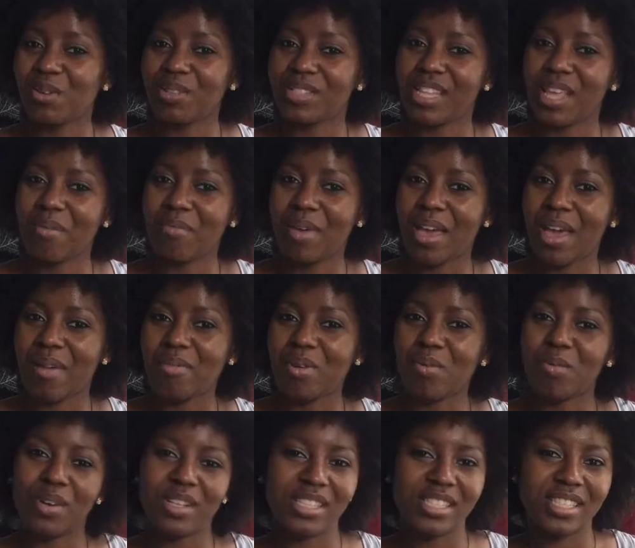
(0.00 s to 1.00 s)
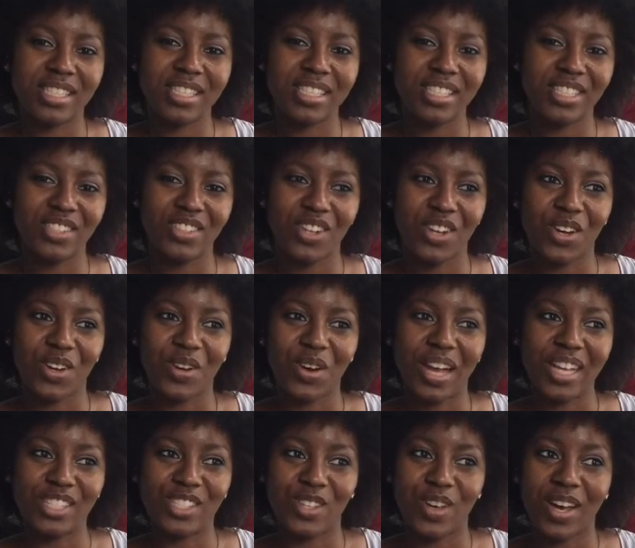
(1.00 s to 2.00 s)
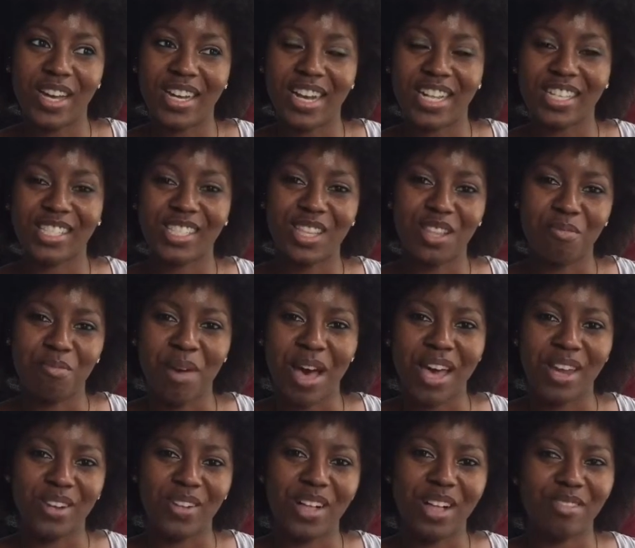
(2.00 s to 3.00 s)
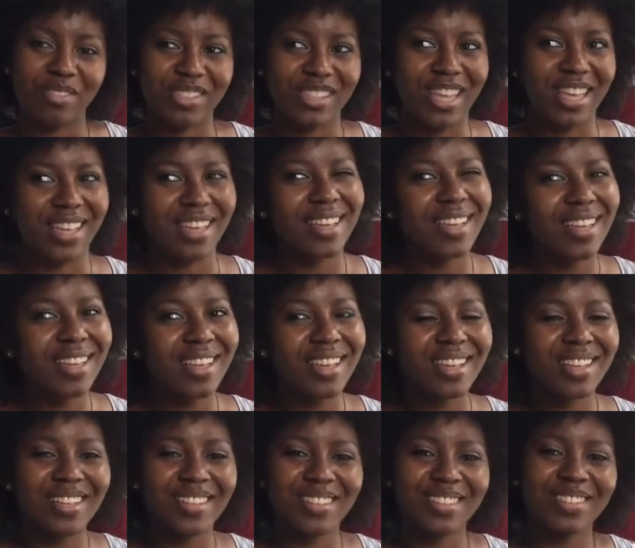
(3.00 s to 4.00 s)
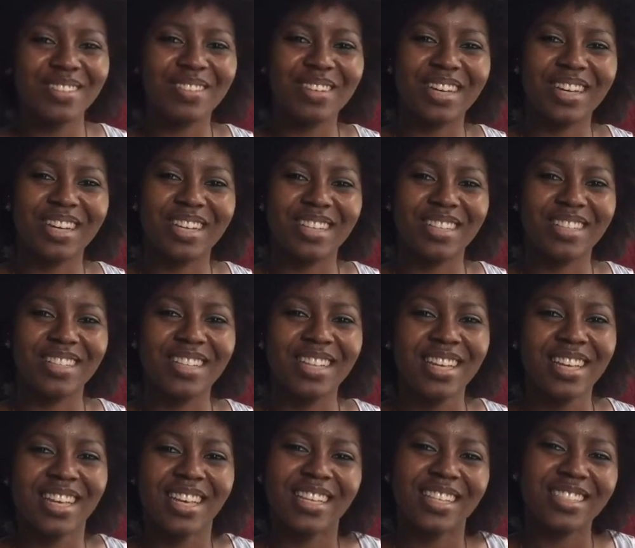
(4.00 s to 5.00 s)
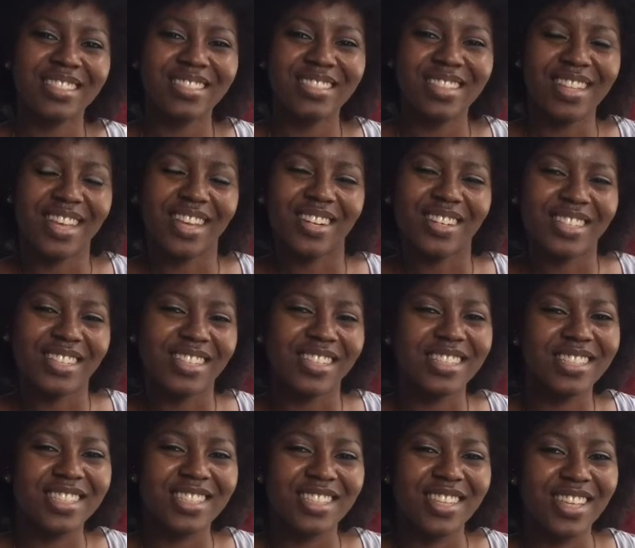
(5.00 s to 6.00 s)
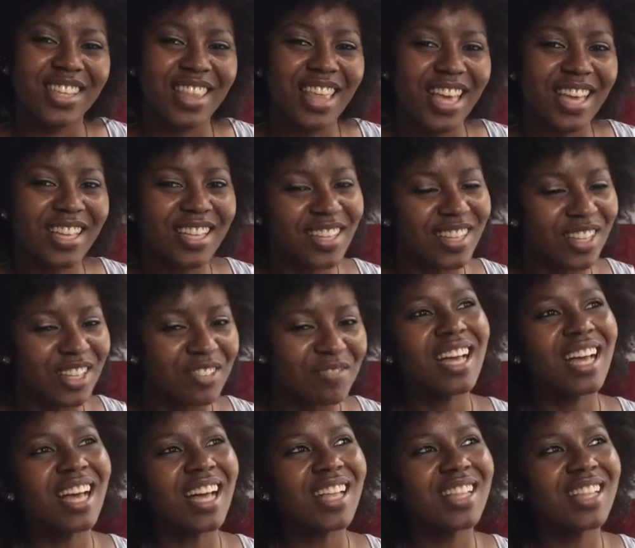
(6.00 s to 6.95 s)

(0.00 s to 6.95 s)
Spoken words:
it was that bad, but once, you know, I saw it next to the model, I was like, oh, well, it doesn't look that good.